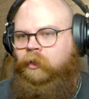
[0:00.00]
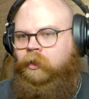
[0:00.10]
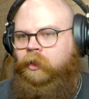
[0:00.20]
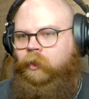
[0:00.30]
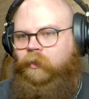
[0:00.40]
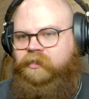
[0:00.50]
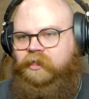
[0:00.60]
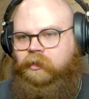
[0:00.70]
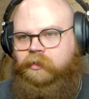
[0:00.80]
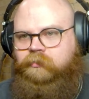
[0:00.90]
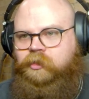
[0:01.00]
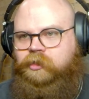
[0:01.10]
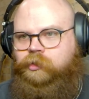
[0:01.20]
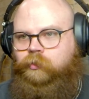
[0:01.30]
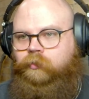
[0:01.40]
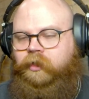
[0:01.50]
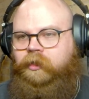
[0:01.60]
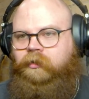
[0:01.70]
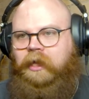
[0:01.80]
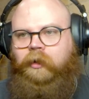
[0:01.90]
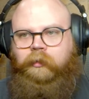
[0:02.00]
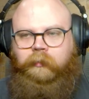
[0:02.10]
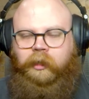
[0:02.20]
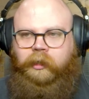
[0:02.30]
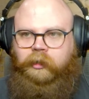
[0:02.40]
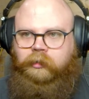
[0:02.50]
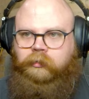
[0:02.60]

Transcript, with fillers: Okay, one second. This music's really loud in my ear.